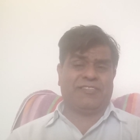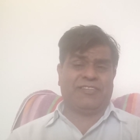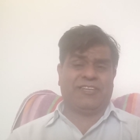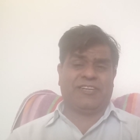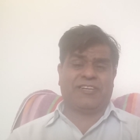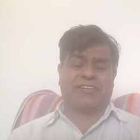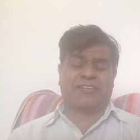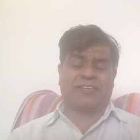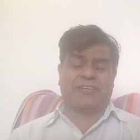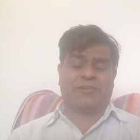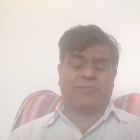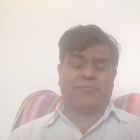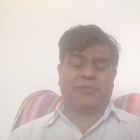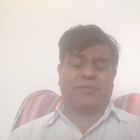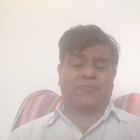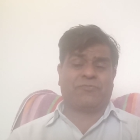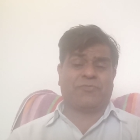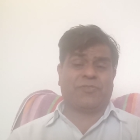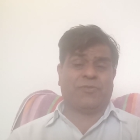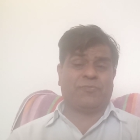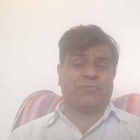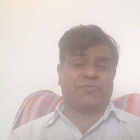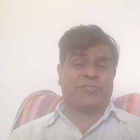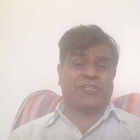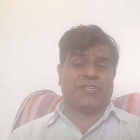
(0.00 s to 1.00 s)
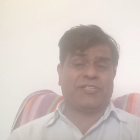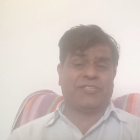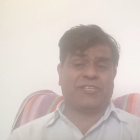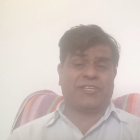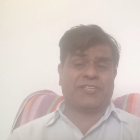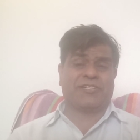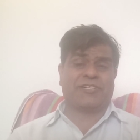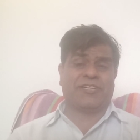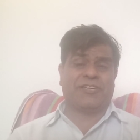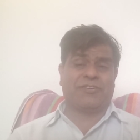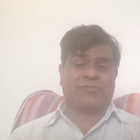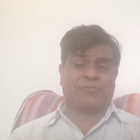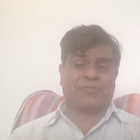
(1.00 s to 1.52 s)
They are coming from
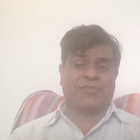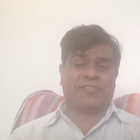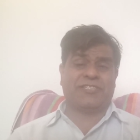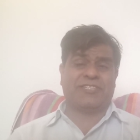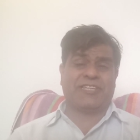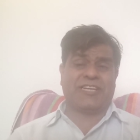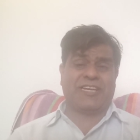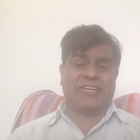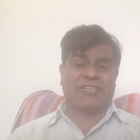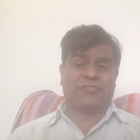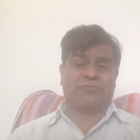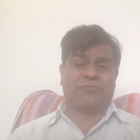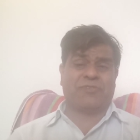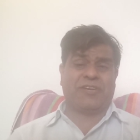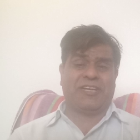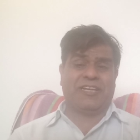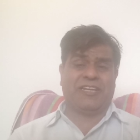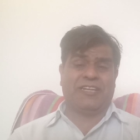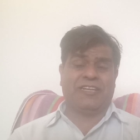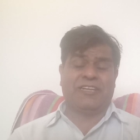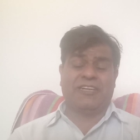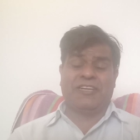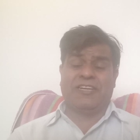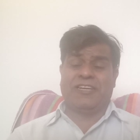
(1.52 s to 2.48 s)
Schengen countries as well.